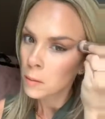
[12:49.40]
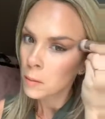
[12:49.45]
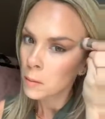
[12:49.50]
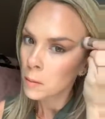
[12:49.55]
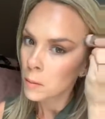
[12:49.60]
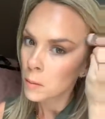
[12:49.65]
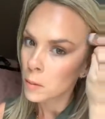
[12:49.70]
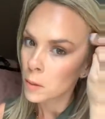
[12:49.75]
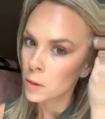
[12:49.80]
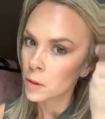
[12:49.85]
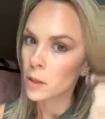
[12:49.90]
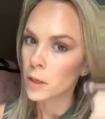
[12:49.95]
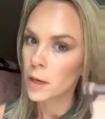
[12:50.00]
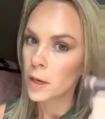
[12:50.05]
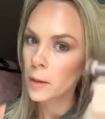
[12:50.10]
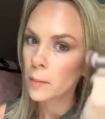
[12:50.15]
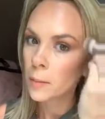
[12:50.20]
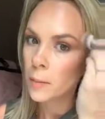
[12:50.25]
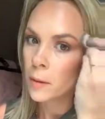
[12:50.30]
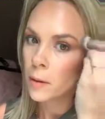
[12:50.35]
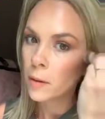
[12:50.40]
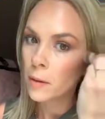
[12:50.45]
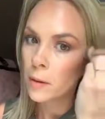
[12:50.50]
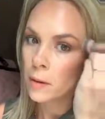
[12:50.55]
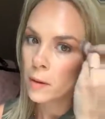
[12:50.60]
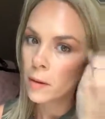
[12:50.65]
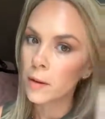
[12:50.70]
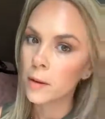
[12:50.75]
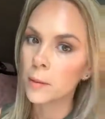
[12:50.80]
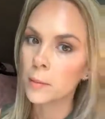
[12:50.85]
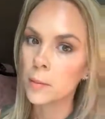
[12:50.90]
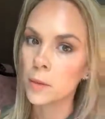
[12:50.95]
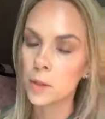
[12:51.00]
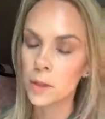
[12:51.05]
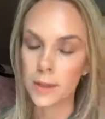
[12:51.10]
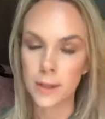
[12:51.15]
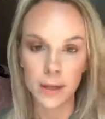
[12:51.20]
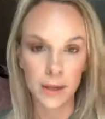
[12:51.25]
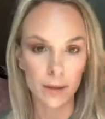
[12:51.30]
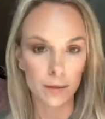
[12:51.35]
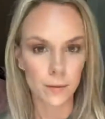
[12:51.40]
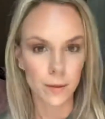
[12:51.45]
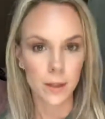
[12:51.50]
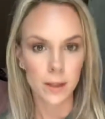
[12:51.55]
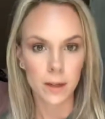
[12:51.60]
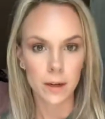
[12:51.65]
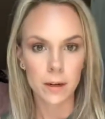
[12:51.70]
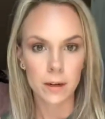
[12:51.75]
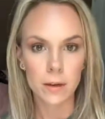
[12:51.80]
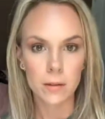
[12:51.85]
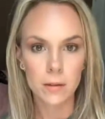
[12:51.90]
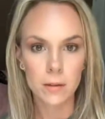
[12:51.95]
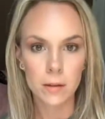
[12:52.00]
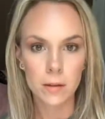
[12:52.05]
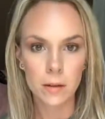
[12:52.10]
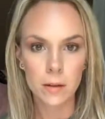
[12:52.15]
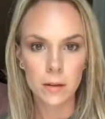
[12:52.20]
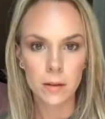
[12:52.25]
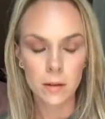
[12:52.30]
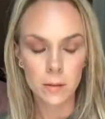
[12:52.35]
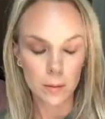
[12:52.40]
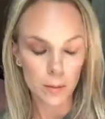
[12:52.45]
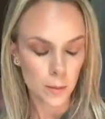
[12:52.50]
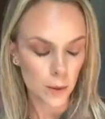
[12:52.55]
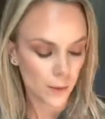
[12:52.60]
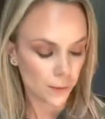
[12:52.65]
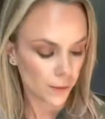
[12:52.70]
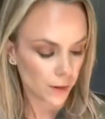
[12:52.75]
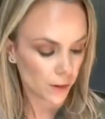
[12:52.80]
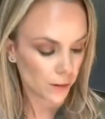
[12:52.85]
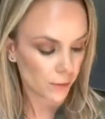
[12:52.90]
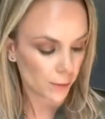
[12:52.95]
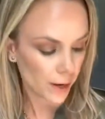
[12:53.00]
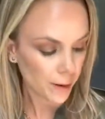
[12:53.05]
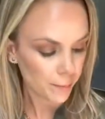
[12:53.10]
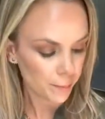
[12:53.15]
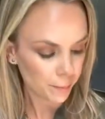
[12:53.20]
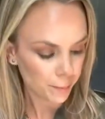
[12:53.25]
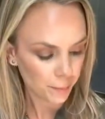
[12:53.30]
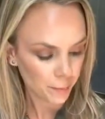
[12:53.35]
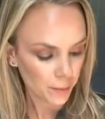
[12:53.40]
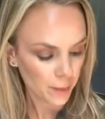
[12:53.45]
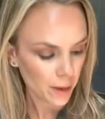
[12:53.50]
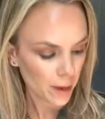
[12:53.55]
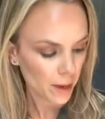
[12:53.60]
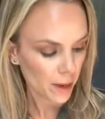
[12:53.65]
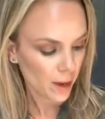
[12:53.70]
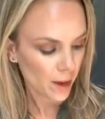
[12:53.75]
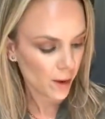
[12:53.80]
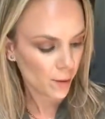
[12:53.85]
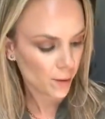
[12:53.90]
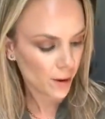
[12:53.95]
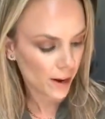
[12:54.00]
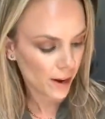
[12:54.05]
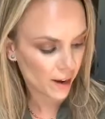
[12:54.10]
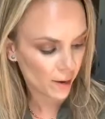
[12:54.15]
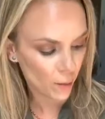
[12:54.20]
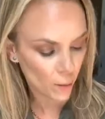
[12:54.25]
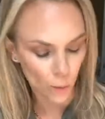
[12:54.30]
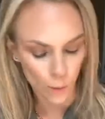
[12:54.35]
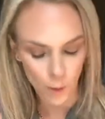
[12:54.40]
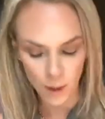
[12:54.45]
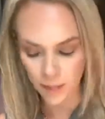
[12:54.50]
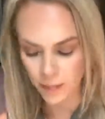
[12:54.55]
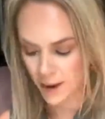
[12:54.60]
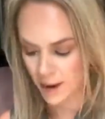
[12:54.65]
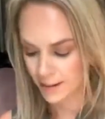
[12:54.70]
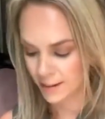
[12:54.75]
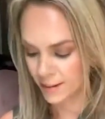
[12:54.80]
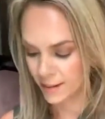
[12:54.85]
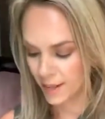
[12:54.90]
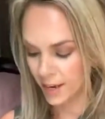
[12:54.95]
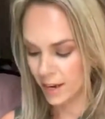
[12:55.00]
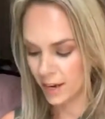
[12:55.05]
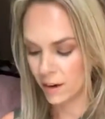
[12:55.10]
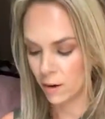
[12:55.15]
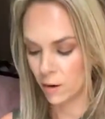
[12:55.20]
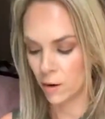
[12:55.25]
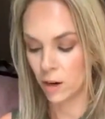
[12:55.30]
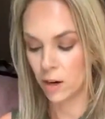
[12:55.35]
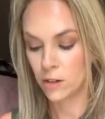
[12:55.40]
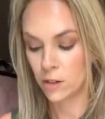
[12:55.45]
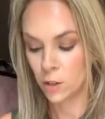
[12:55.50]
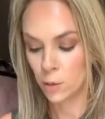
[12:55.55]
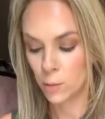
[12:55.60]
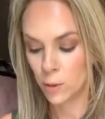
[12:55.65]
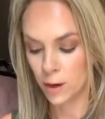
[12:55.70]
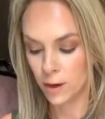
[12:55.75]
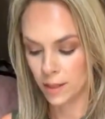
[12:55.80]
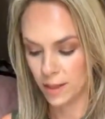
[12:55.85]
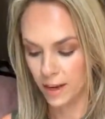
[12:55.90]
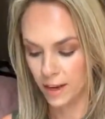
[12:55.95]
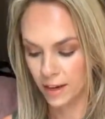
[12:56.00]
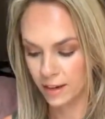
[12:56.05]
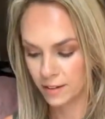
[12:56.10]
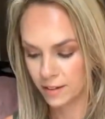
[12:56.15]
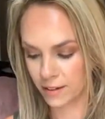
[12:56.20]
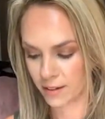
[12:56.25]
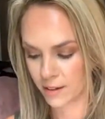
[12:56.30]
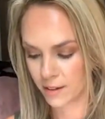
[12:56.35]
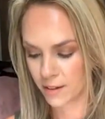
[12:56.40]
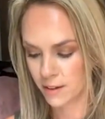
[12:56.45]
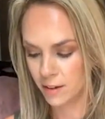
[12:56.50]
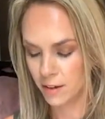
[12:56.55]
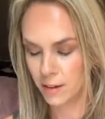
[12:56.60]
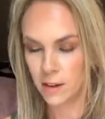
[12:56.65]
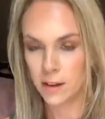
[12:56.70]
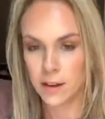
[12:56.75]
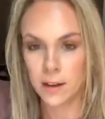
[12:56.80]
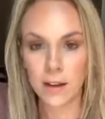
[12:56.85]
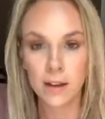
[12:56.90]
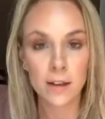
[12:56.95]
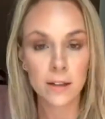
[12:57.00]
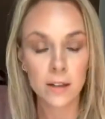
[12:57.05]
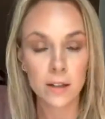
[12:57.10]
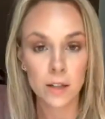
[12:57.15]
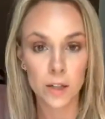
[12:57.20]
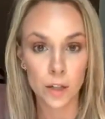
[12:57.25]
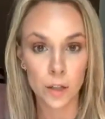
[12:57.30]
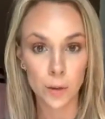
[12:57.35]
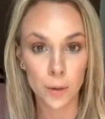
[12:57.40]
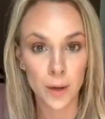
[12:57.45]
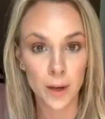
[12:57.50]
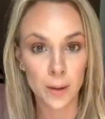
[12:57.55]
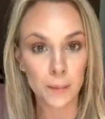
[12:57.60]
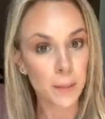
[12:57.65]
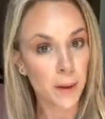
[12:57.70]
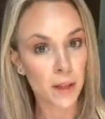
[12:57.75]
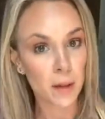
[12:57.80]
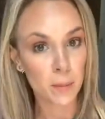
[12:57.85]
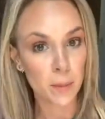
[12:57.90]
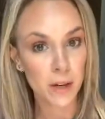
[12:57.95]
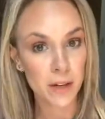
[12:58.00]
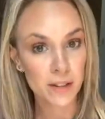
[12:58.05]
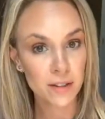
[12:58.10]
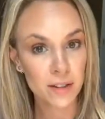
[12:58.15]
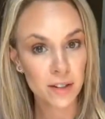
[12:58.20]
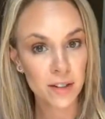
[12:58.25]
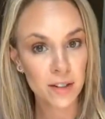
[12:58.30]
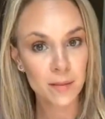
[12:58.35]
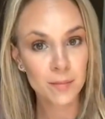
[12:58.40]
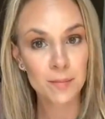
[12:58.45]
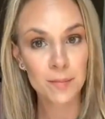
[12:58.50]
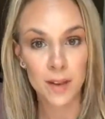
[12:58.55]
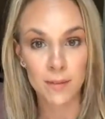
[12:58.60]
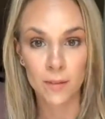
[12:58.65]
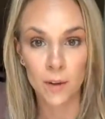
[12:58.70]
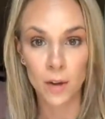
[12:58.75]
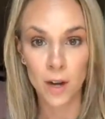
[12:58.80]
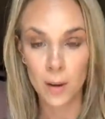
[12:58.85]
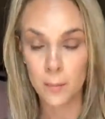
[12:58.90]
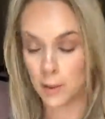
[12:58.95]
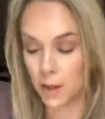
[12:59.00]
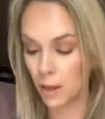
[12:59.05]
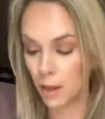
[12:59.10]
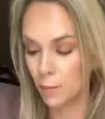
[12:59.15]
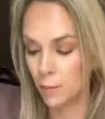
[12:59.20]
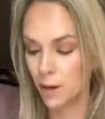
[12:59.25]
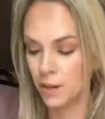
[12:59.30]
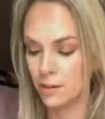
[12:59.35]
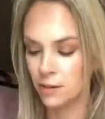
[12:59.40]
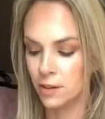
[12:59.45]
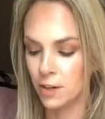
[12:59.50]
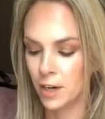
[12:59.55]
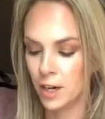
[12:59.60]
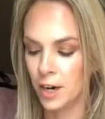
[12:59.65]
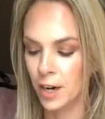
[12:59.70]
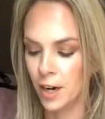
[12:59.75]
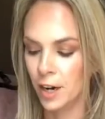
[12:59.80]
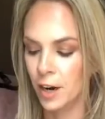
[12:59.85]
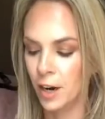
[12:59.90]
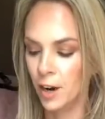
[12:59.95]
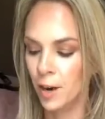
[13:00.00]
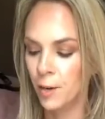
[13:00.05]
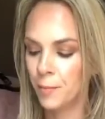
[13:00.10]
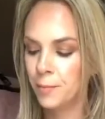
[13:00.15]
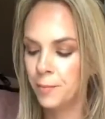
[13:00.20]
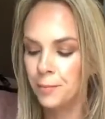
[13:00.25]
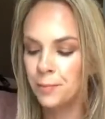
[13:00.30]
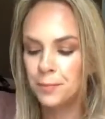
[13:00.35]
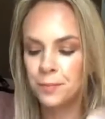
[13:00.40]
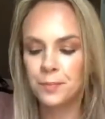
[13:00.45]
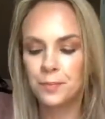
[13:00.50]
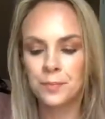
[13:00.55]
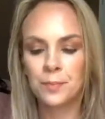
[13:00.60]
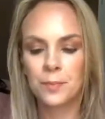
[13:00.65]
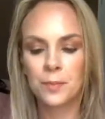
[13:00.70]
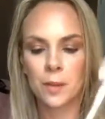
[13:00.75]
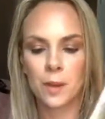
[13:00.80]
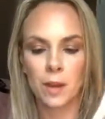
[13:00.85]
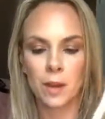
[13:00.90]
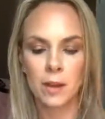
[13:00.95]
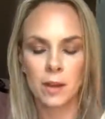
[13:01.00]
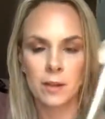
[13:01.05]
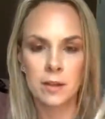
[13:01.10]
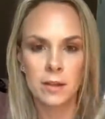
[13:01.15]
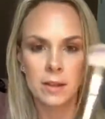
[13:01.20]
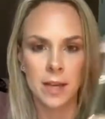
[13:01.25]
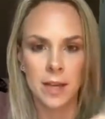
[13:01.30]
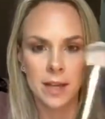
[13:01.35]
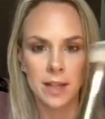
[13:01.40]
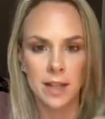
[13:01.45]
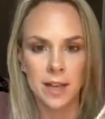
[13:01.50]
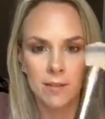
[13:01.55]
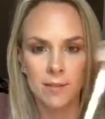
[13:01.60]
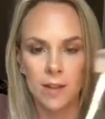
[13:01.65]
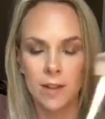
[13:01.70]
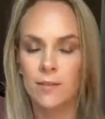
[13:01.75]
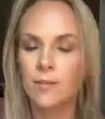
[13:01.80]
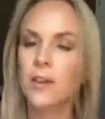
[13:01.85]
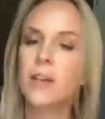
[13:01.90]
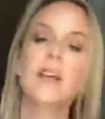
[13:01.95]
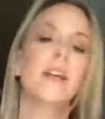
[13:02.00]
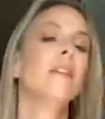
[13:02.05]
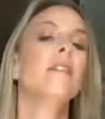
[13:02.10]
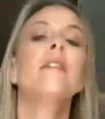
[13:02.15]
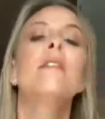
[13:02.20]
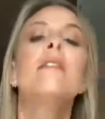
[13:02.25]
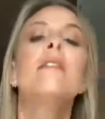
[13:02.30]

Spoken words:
Push it up and then push it down right there. Perfect, right? Okay, one last thing, or 2 more things. Did you get Bella Bronzer? If you got Bella Bronzer, here you go. Take that fluffy end